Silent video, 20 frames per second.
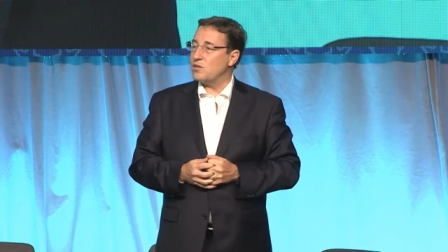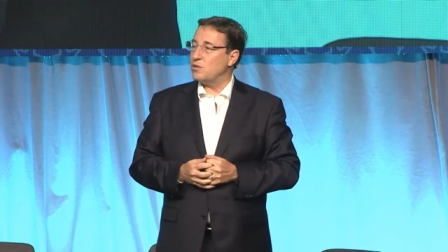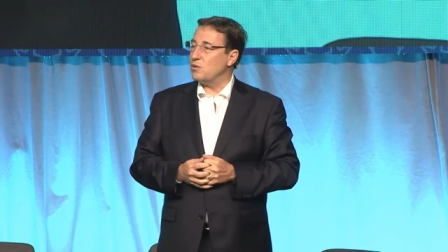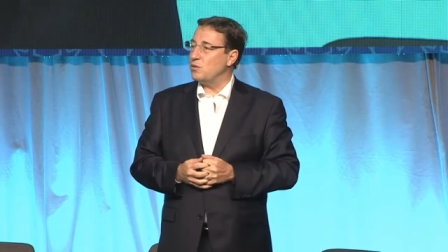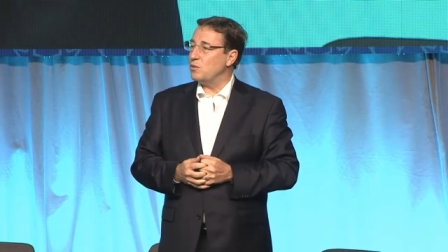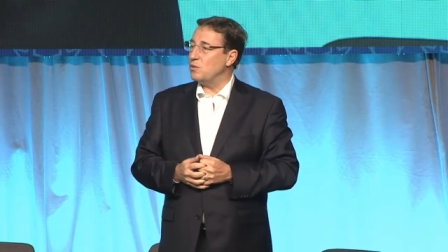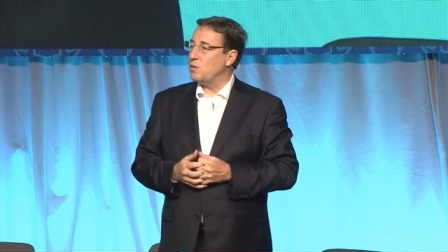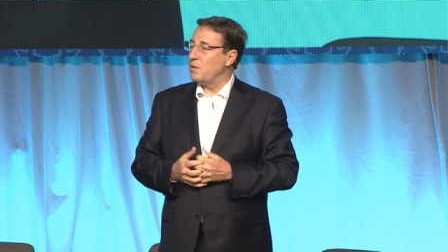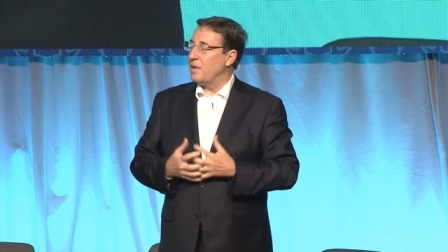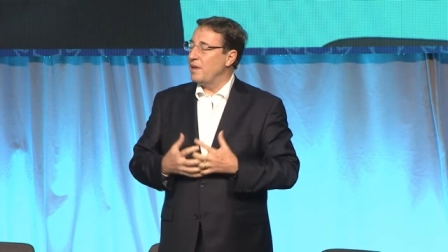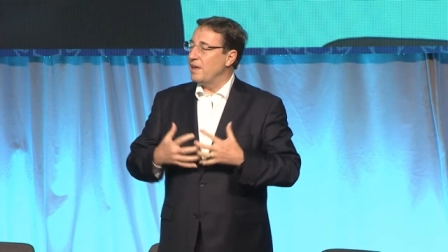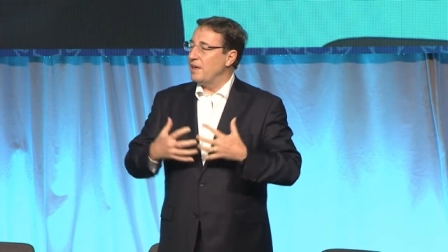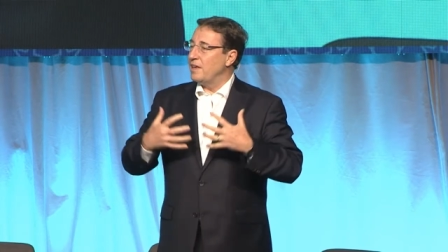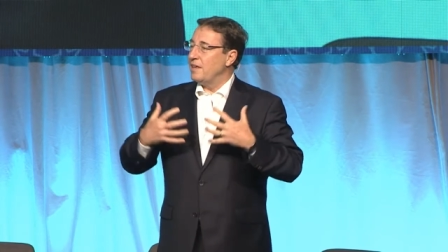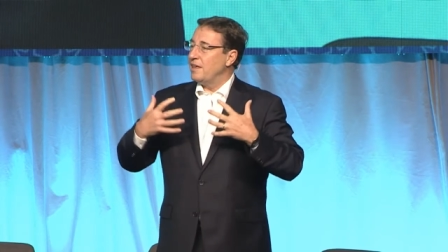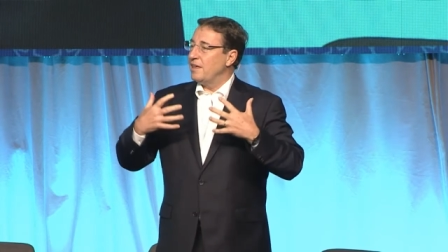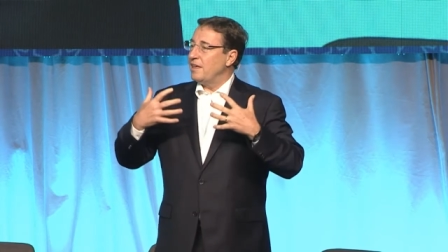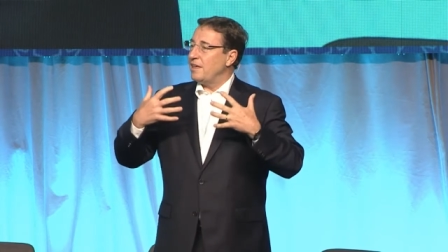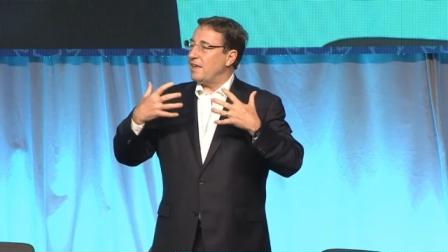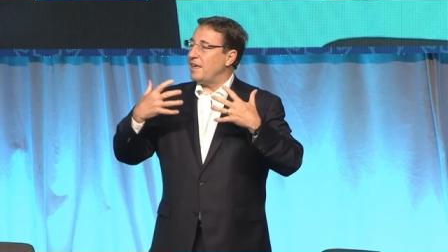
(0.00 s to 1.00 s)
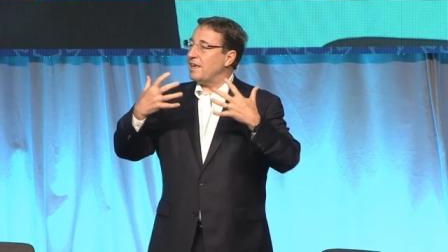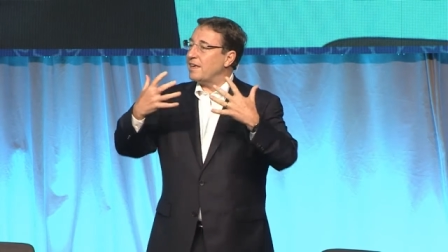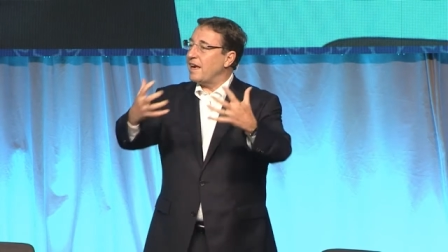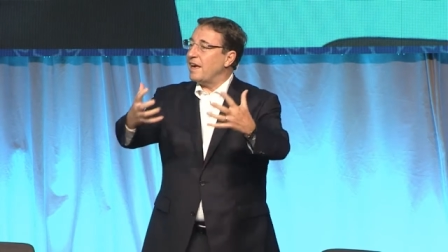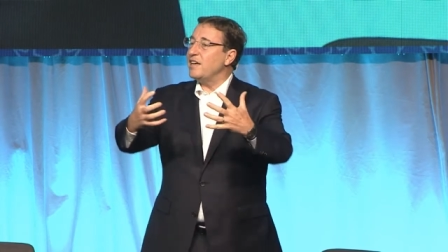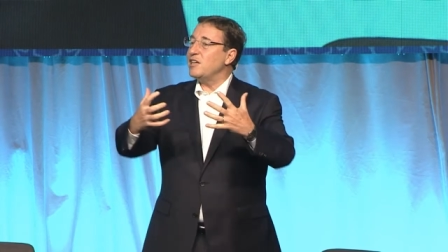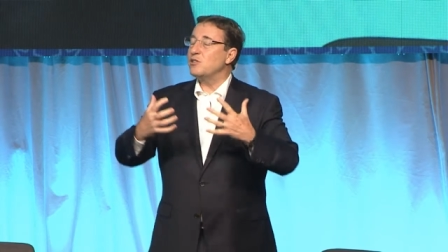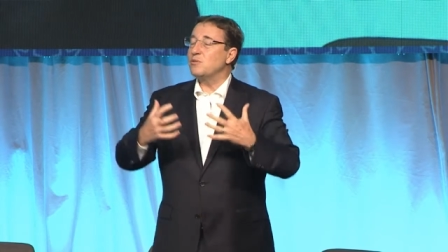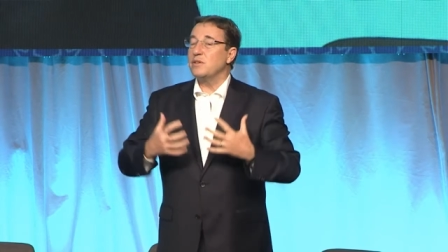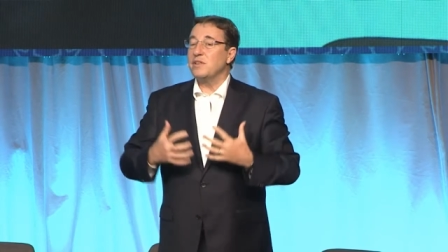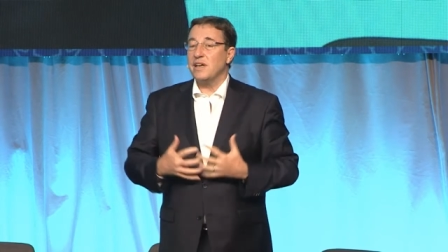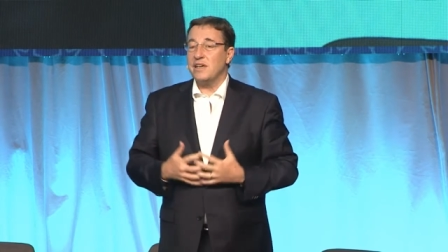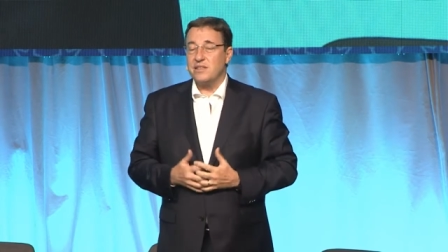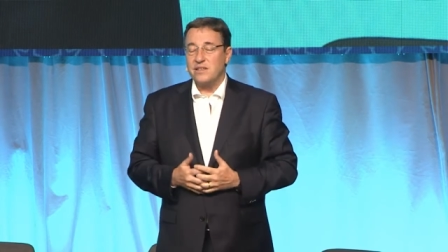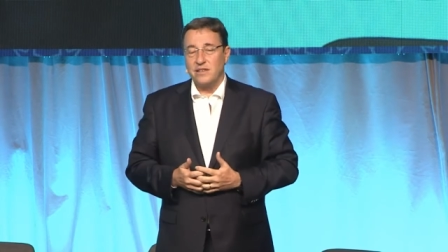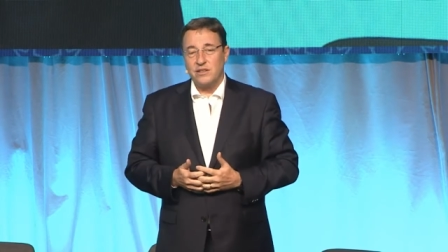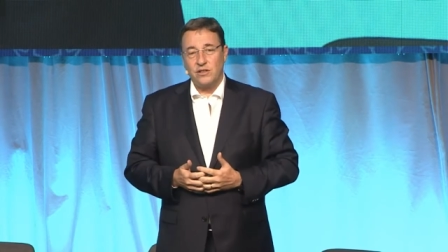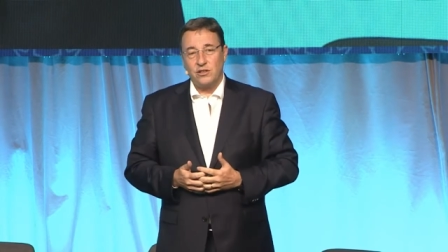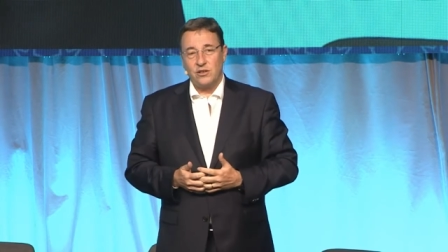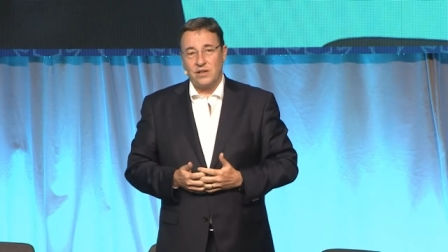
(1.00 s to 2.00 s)
to engage with us
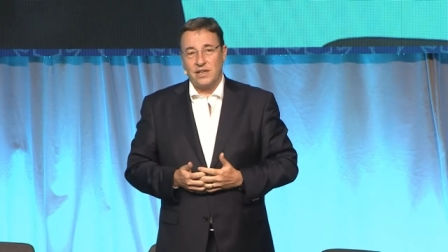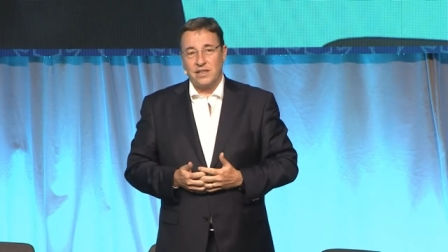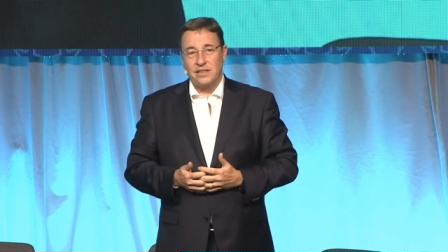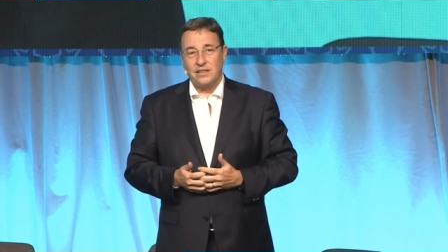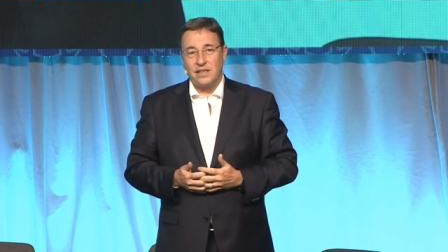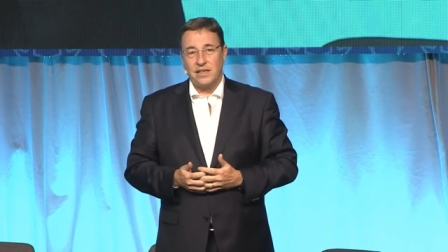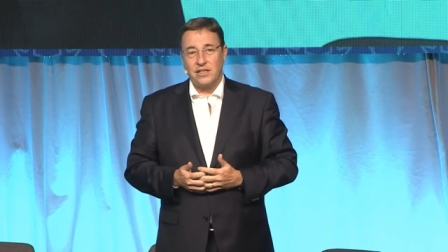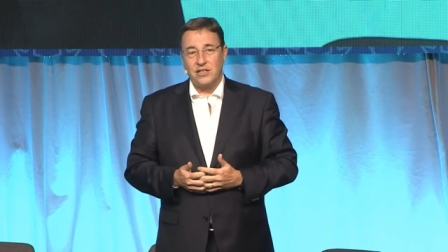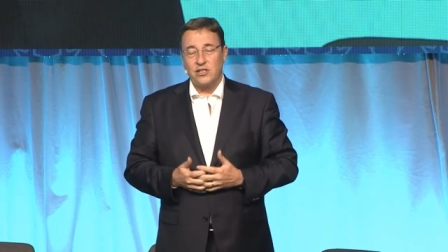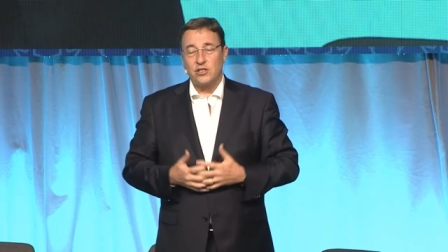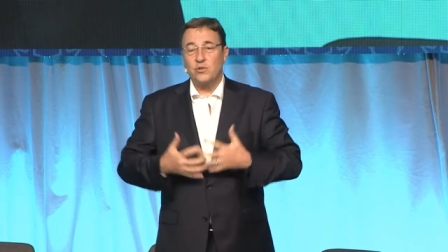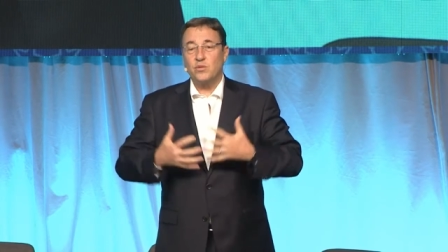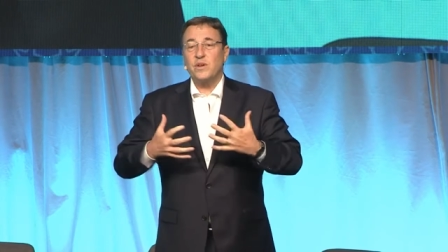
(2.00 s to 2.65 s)
in the United Nations.